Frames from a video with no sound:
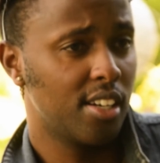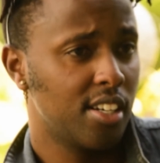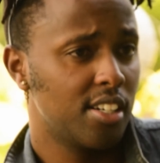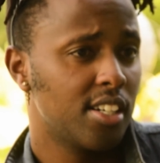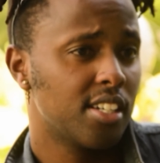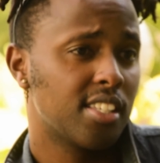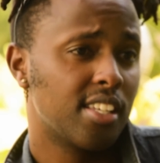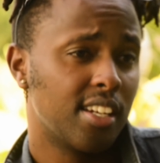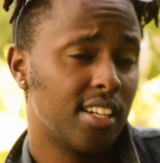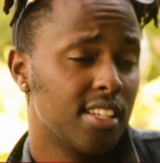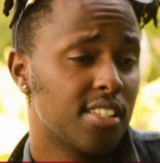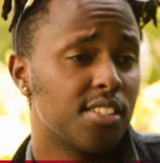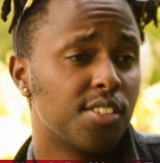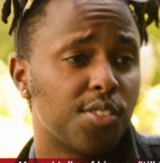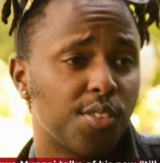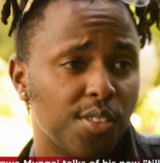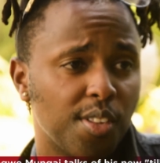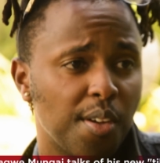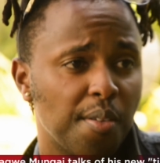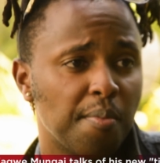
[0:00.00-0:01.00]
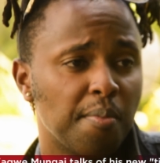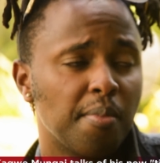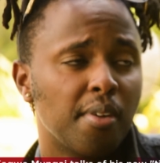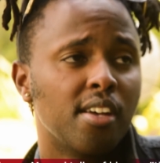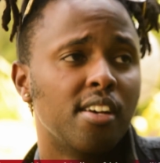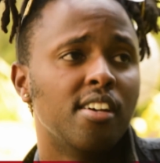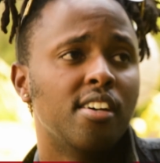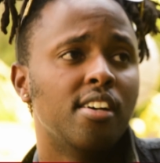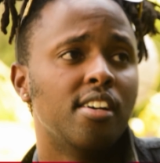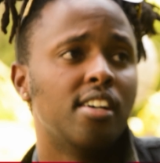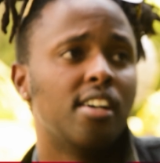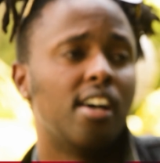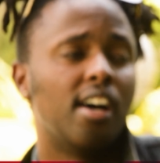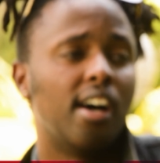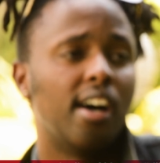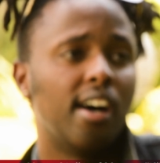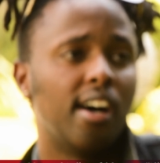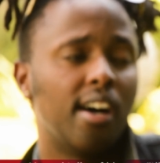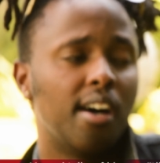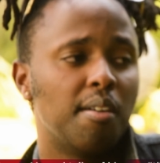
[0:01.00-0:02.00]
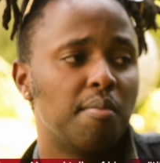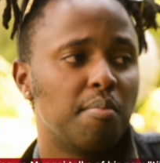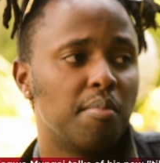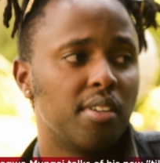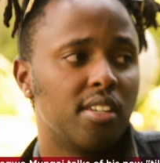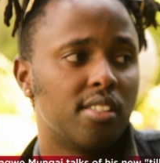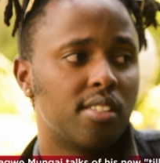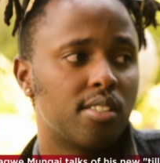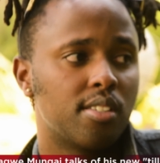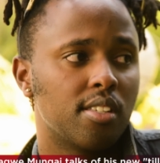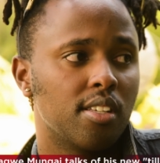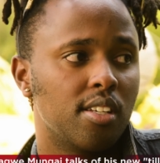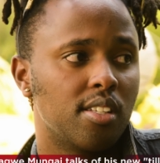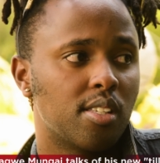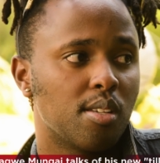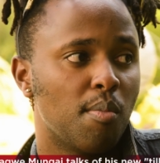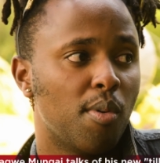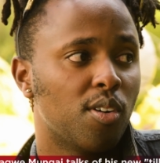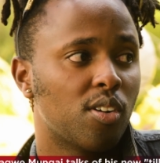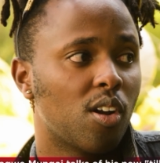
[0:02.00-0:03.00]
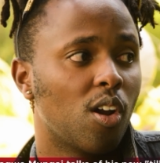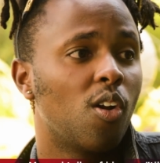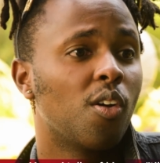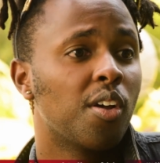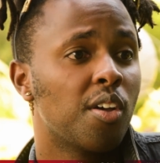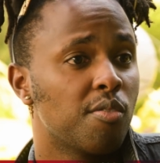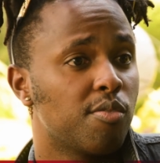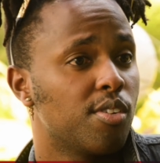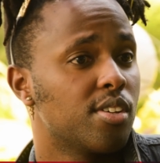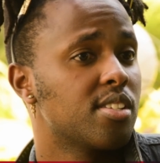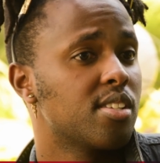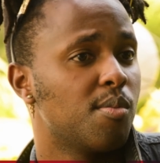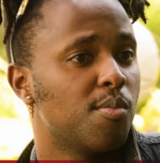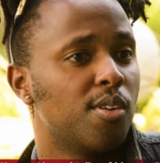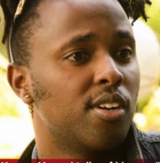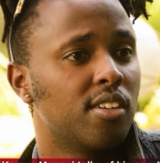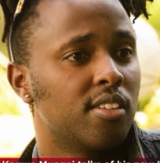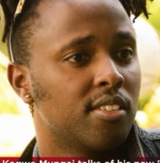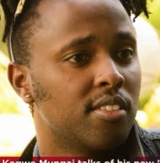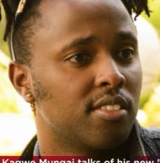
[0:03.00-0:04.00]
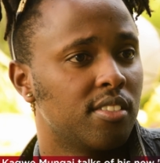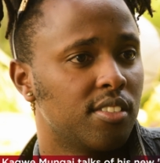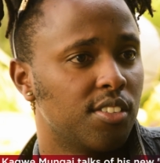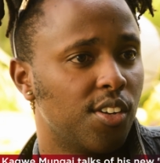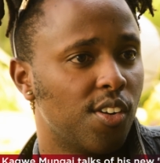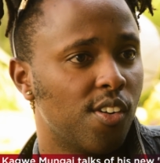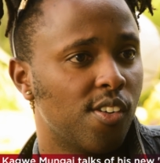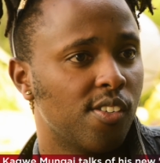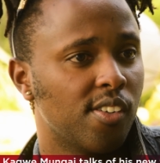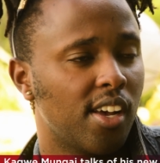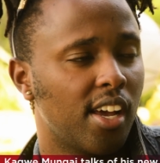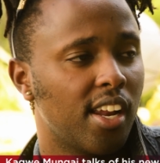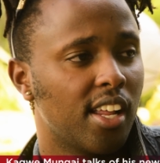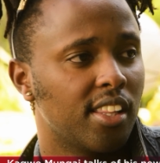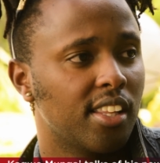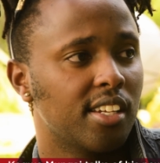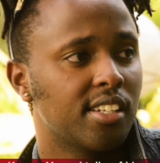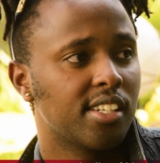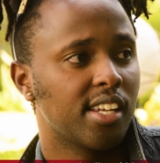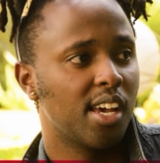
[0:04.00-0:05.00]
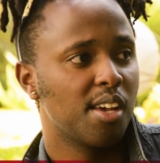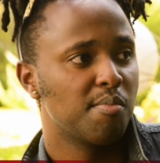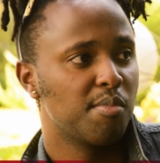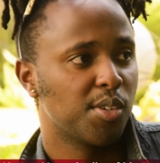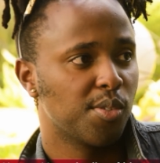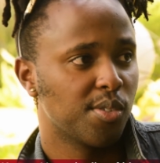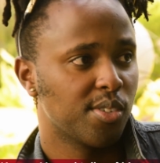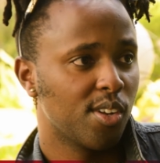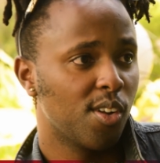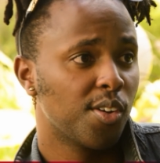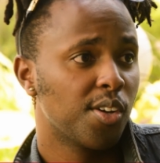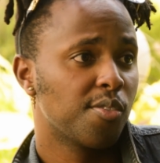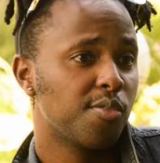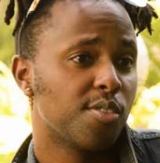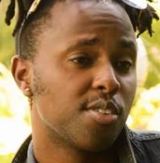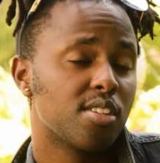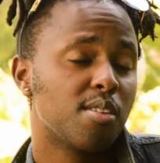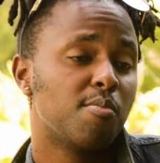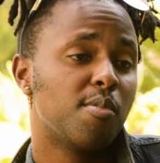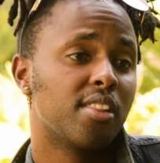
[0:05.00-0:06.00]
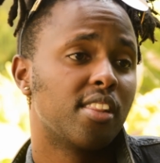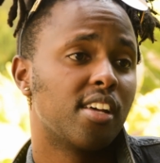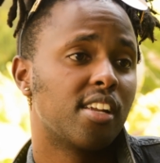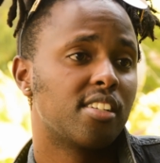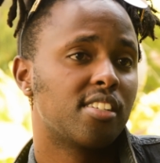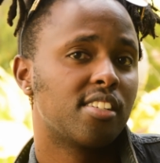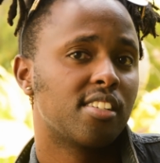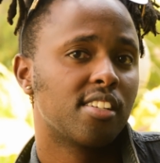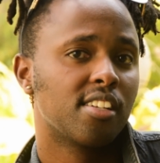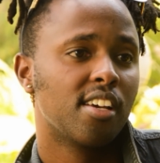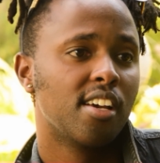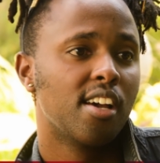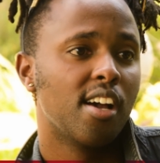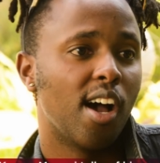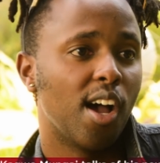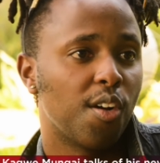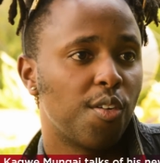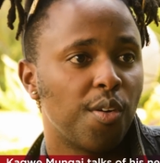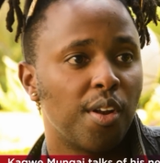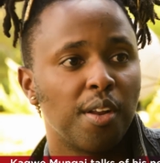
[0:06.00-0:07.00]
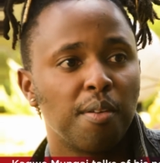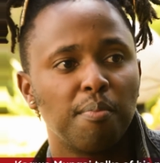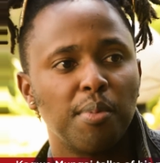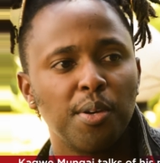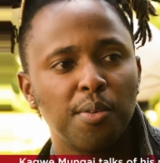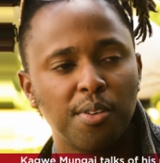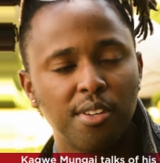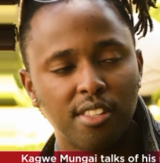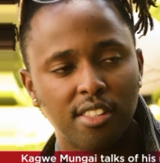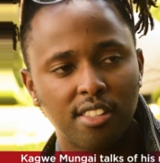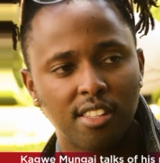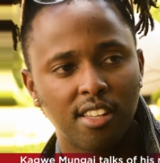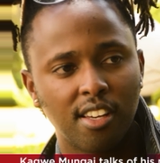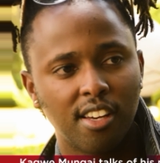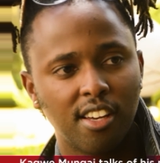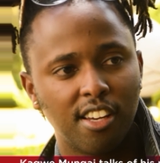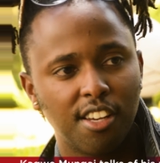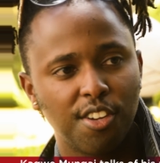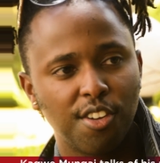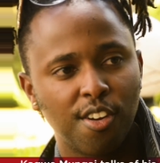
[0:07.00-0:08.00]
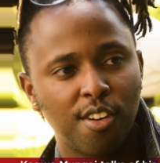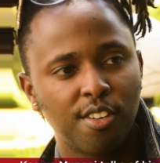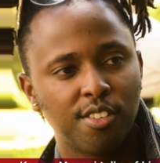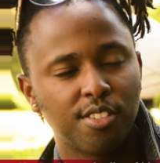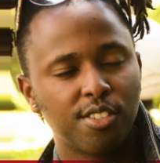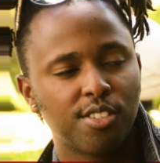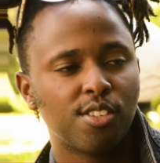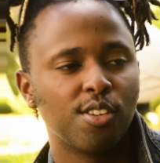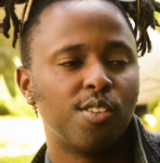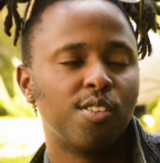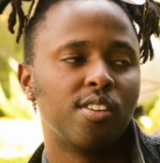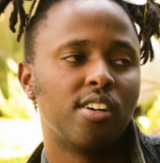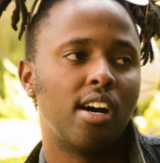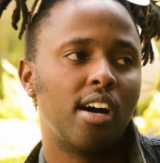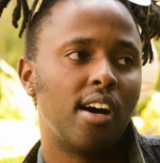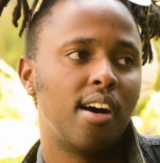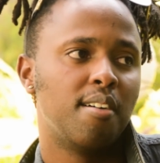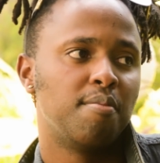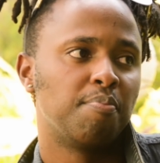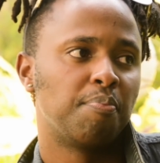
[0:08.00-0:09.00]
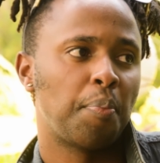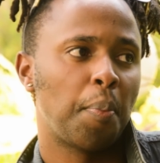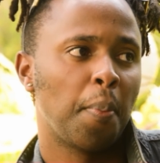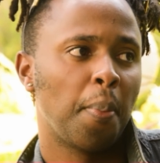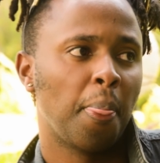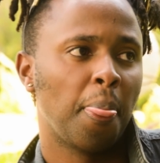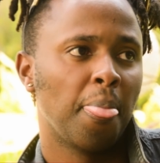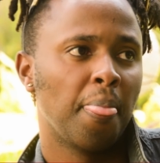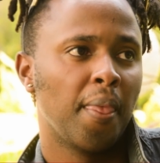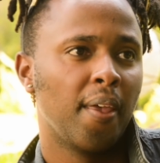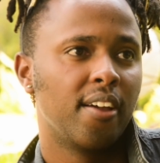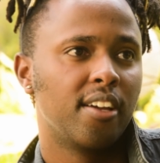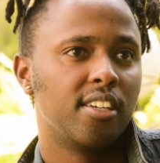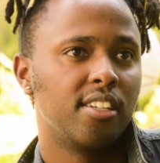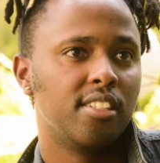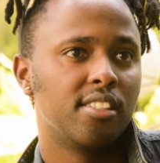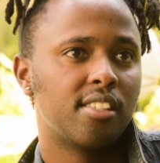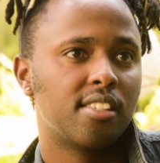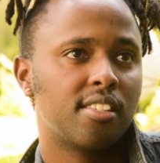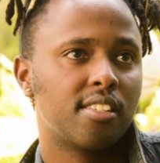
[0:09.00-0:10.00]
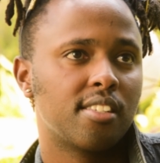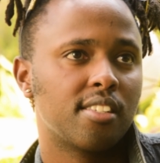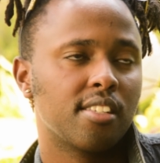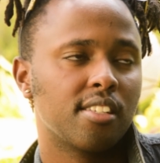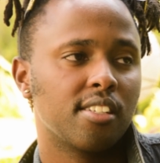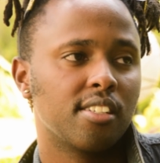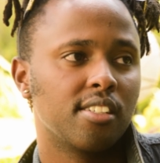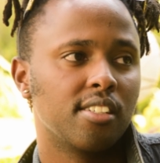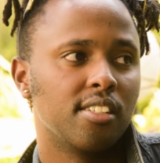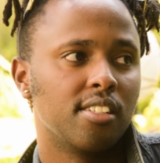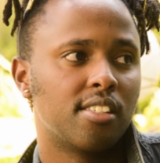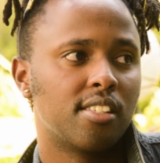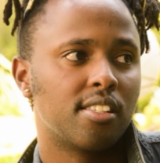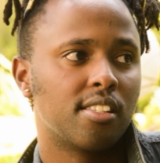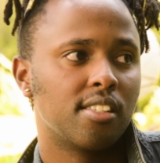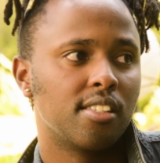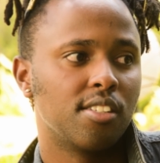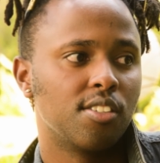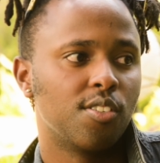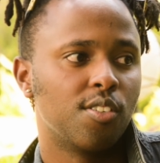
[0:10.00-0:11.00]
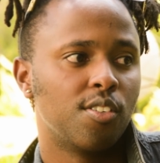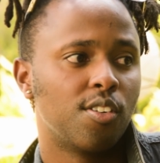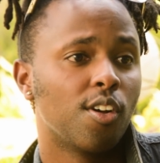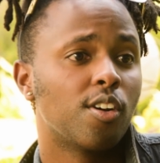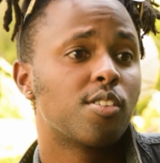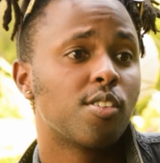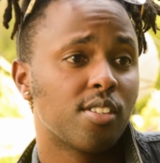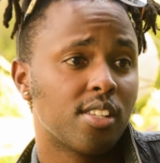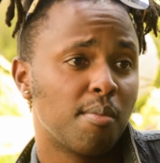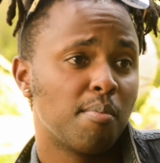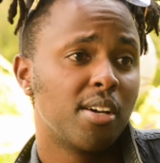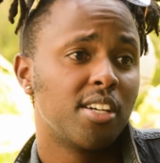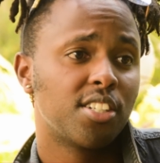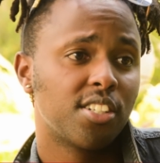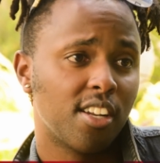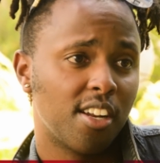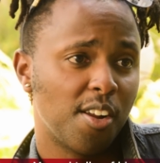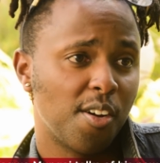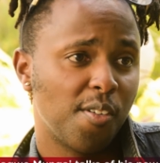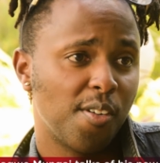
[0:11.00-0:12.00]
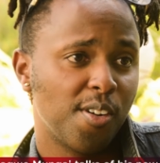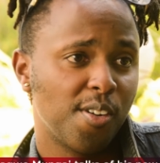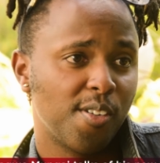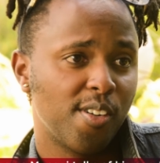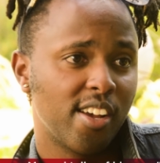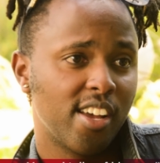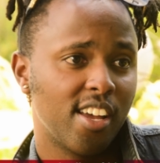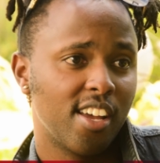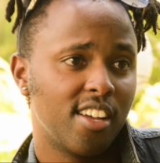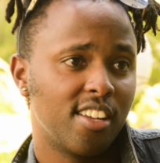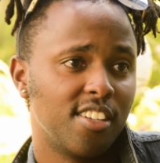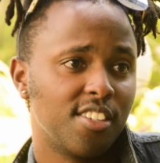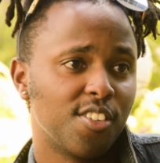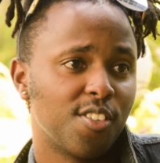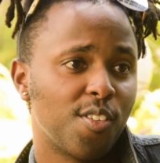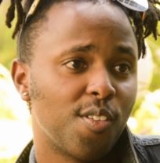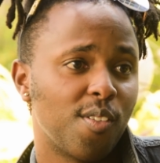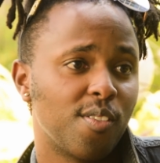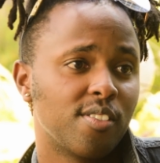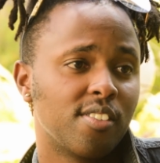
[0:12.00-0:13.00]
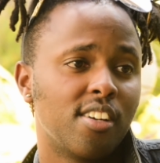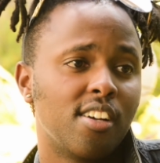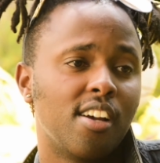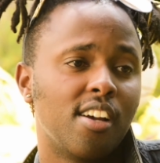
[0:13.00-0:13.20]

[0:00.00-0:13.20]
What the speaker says: lyrics and listen to them, it's about longing for someone, you know. And at that time, it was longing for someone that I couldn't be with, you know. So it's you know, ndoto za maisha na wewe, and you know,